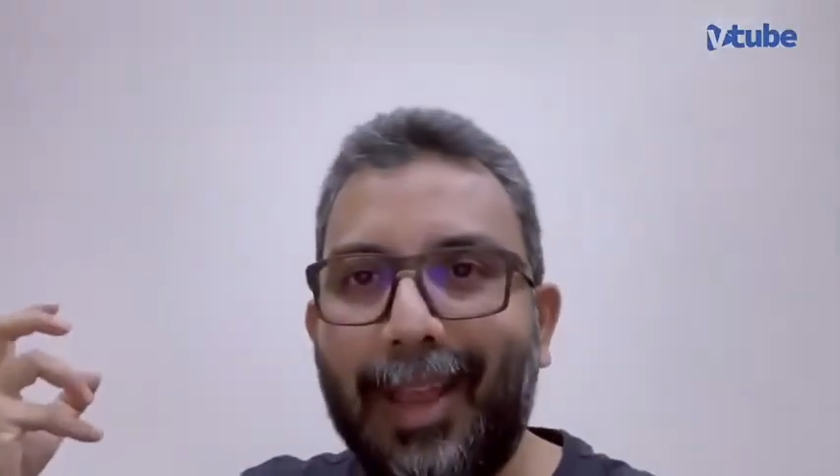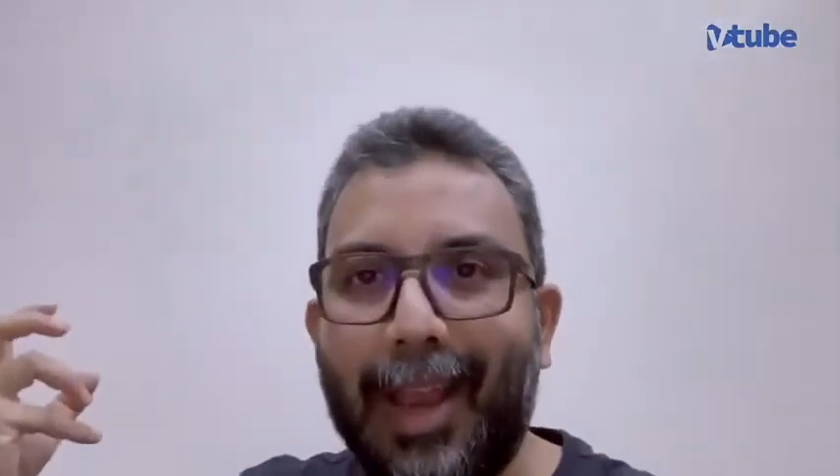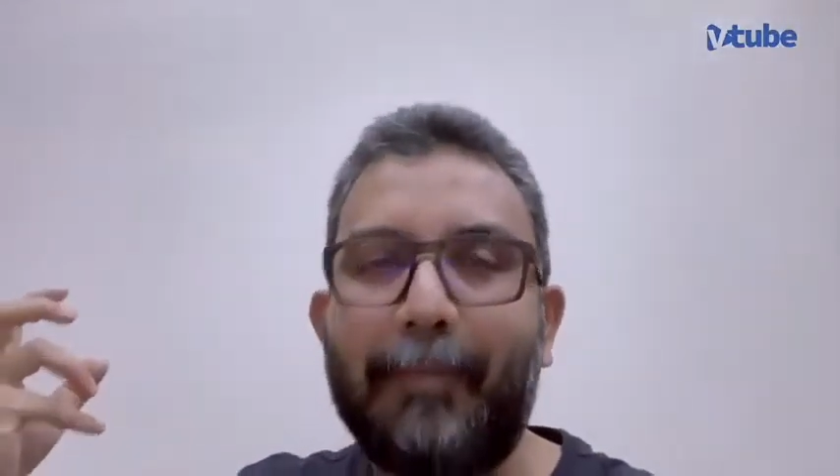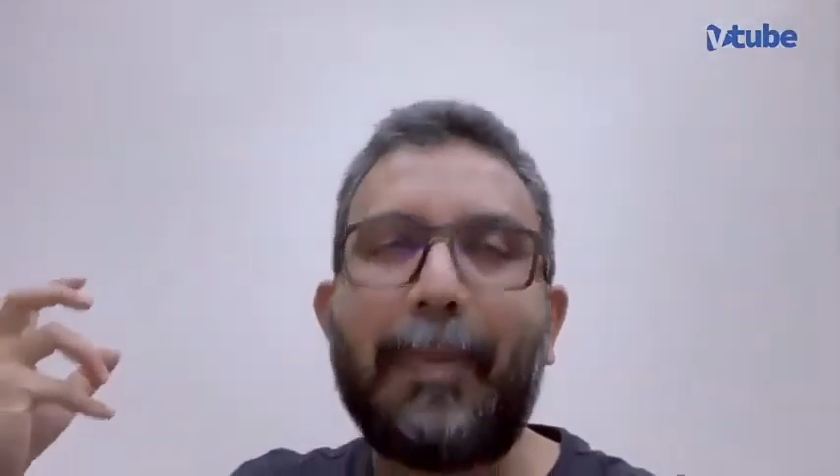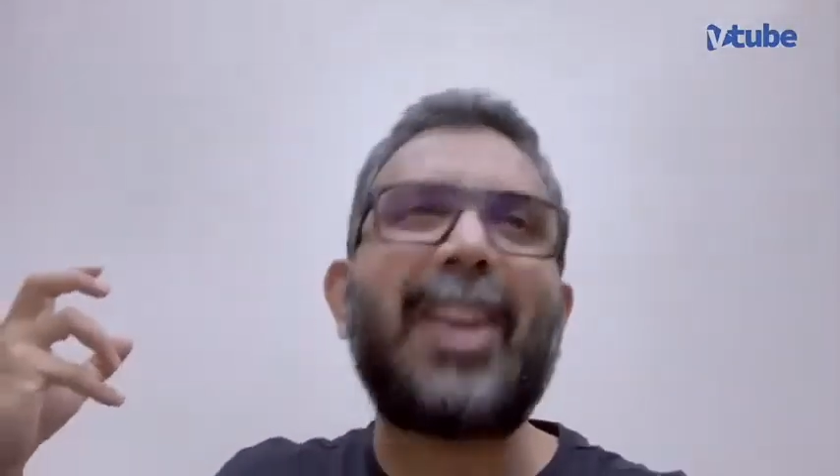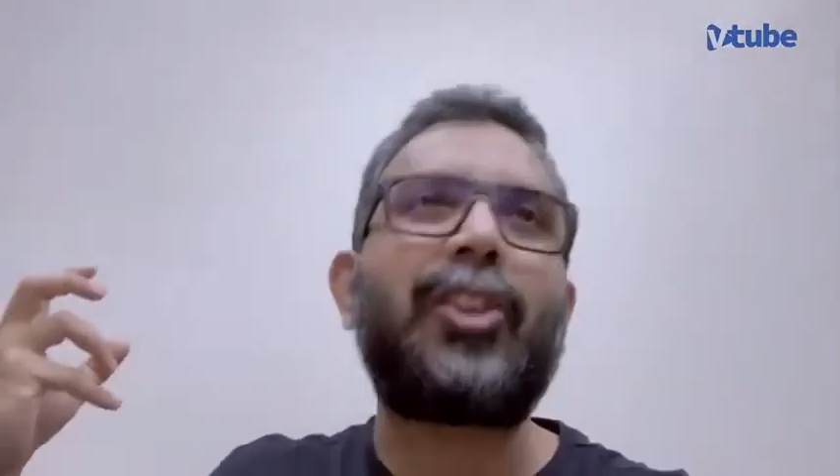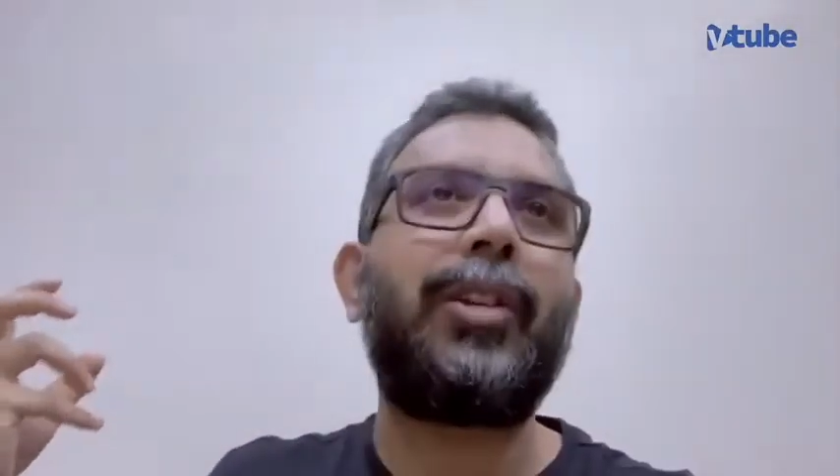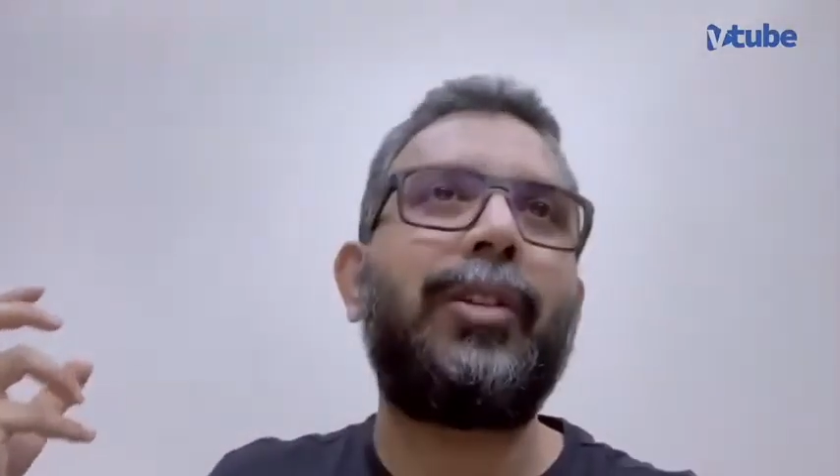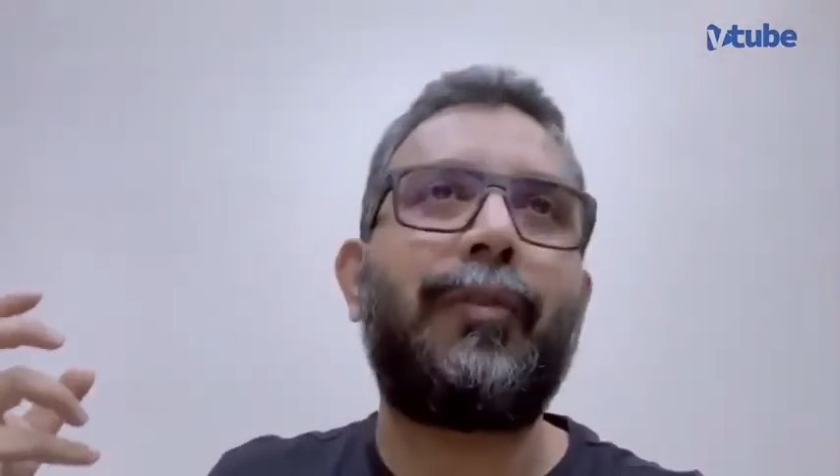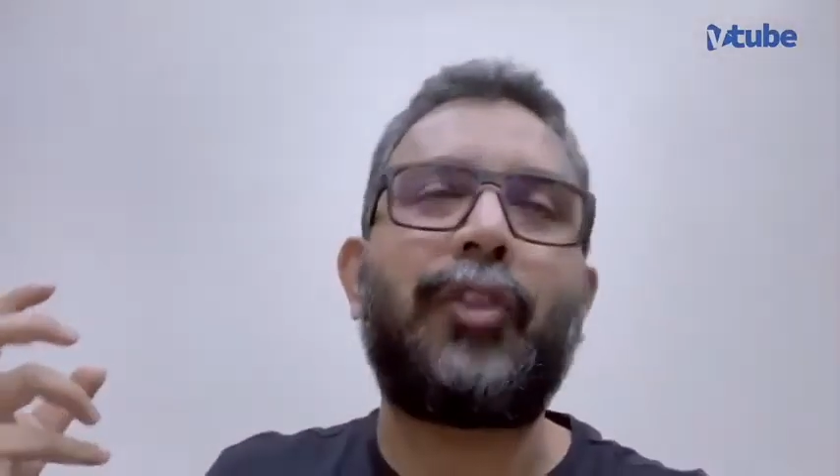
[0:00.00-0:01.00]
and
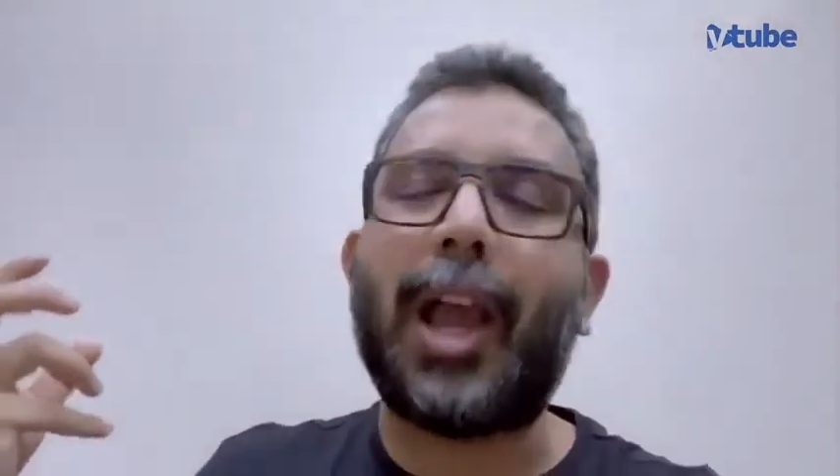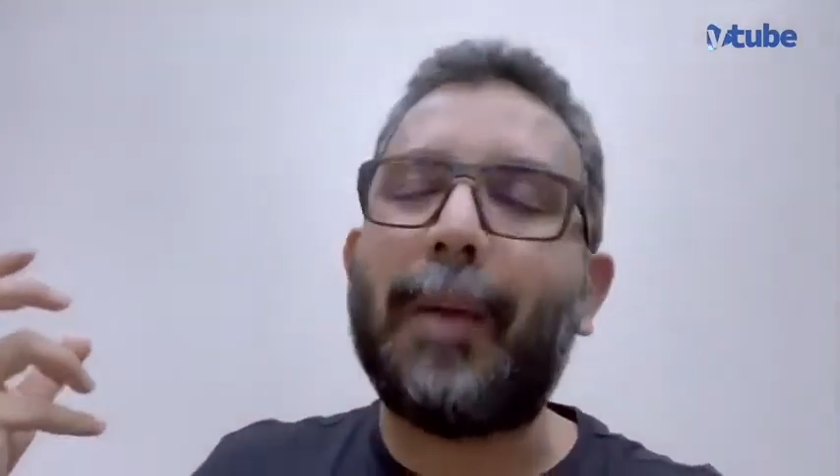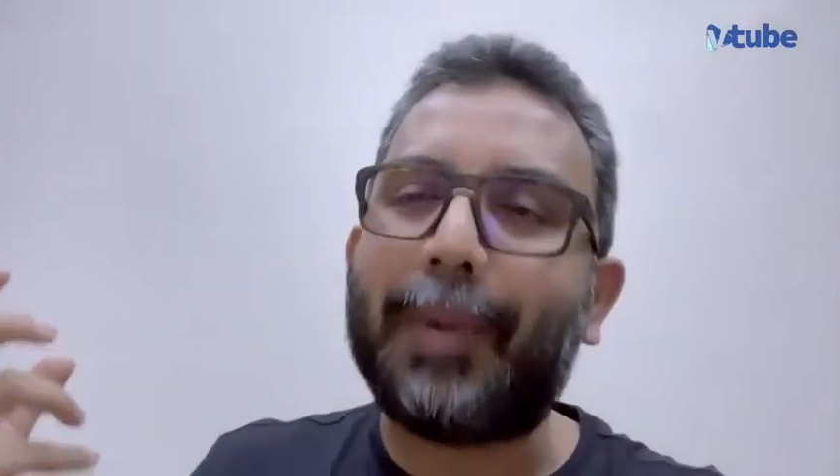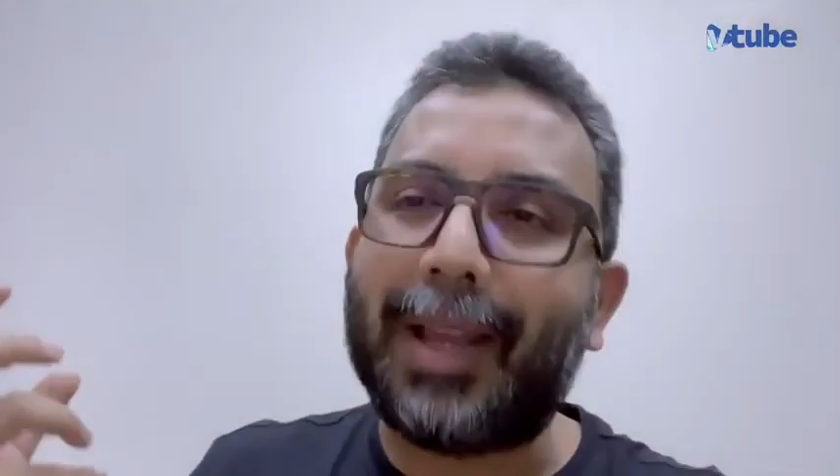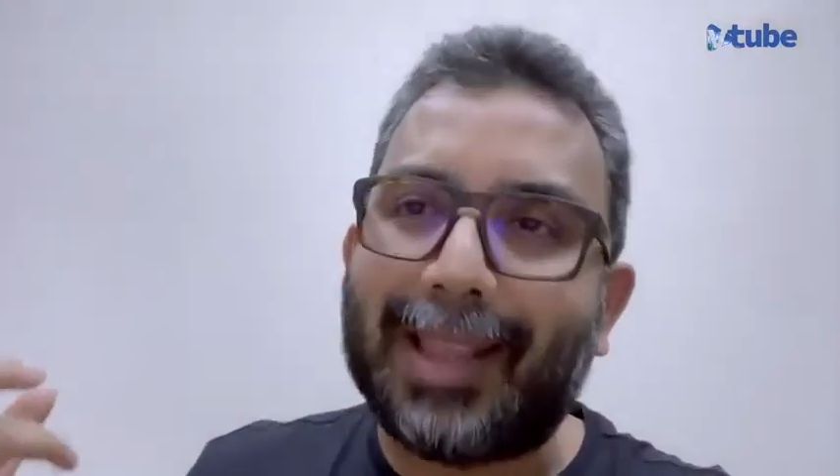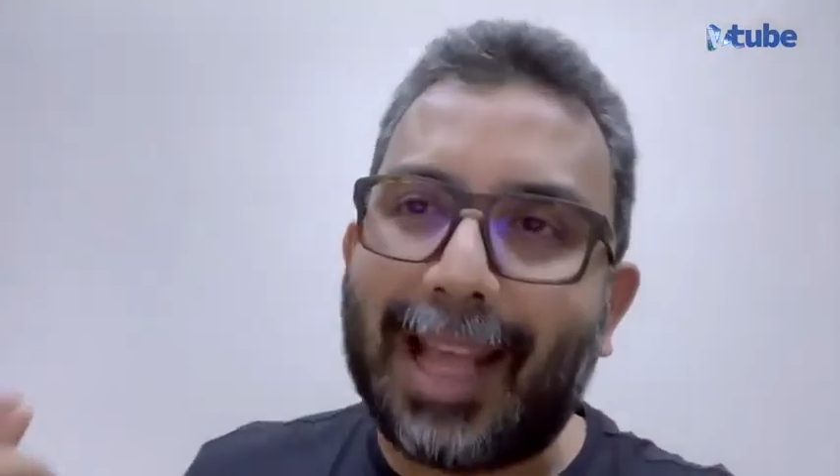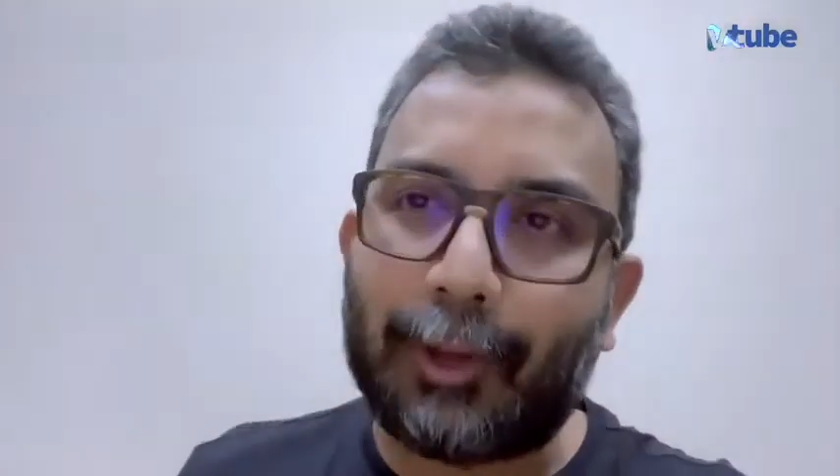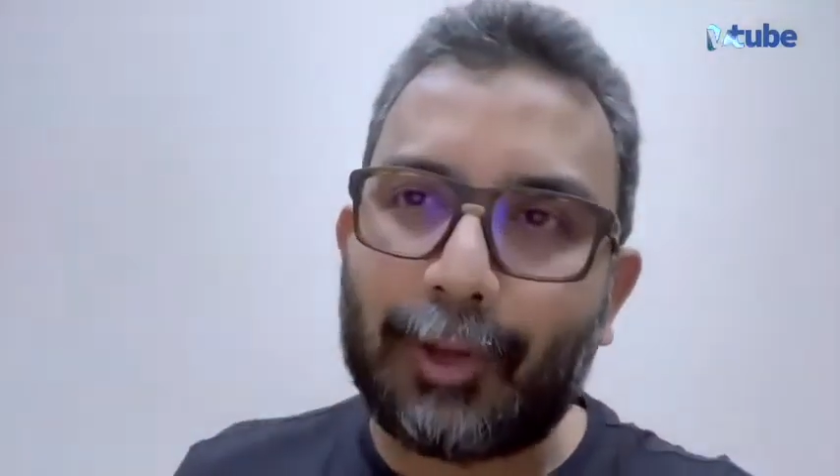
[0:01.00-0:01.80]
passion of Japa and Dato